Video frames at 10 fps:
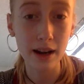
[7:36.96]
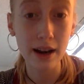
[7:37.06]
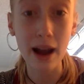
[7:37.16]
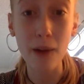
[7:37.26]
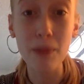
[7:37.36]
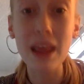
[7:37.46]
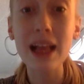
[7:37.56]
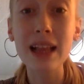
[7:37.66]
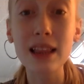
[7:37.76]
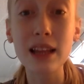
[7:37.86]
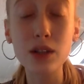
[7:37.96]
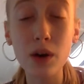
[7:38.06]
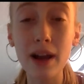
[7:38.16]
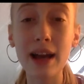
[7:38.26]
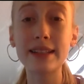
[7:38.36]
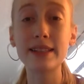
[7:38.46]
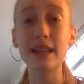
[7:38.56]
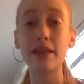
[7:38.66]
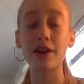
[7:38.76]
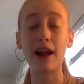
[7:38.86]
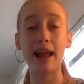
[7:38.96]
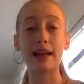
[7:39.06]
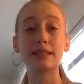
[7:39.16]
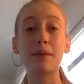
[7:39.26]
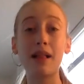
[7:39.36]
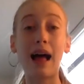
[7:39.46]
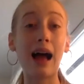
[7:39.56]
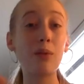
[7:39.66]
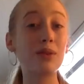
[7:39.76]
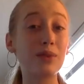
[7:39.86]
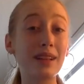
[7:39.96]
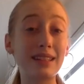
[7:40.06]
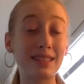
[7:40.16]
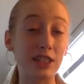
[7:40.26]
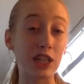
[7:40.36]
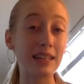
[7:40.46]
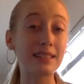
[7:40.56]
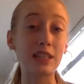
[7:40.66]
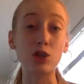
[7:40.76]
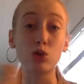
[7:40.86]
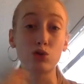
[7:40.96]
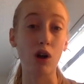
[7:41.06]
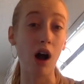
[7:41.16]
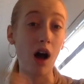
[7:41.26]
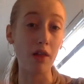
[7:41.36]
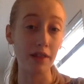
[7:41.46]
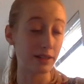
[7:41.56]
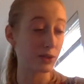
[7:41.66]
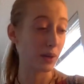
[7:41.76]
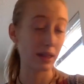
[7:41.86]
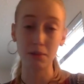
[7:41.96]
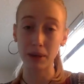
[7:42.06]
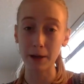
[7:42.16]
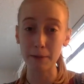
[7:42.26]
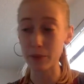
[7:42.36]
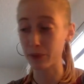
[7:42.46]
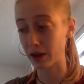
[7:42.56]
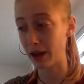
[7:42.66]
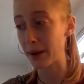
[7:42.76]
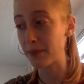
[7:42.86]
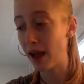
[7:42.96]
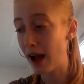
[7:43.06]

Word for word: now let's go ahead together and I would really suggest that you draw this with me, okay?